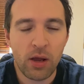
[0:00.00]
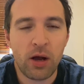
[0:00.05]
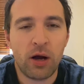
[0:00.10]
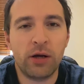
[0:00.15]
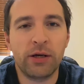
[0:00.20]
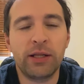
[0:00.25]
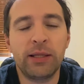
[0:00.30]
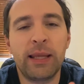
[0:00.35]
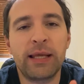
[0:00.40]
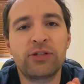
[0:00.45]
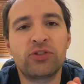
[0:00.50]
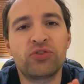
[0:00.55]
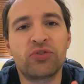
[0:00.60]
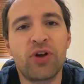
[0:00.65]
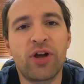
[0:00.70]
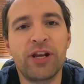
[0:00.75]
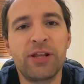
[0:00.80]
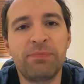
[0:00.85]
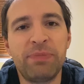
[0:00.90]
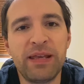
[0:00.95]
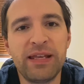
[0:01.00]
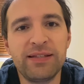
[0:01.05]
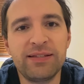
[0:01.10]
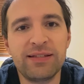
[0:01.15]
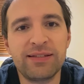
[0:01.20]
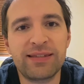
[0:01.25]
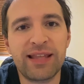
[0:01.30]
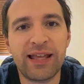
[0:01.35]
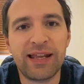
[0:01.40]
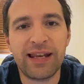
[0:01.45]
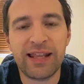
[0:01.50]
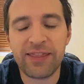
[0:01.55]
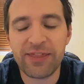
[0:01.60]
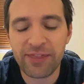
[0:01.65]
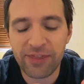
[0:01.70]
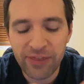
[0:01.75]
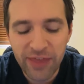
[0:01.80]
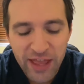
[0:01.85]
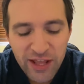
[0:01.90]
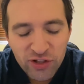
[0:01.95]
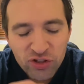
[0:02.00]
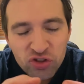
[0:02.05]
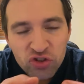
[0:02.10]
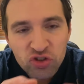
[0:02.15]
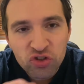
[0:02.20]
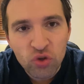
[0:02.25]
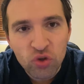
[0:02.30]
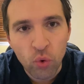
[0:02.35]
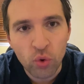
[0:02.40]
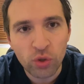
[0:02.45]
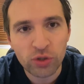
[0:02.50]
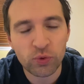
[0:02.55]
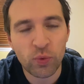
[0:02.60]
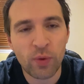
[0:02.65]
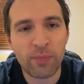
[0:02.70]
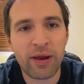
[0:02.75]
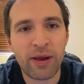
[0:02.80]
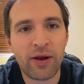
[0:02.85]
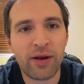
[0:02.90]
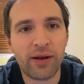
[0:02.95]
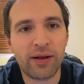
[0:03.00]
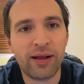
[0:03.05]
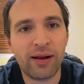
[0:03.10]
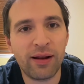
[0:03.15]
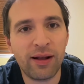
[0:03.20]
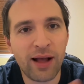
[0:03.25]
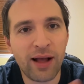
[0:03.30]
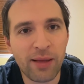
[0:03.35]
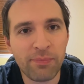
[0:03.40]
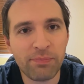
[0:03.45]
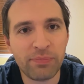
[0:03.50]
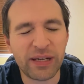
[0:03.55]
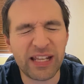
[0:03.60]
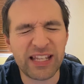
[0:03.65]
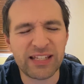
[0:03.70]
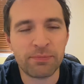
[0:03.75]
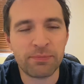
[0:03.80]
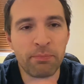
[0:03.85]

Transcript: on electronic pieces that it then sold to American companies.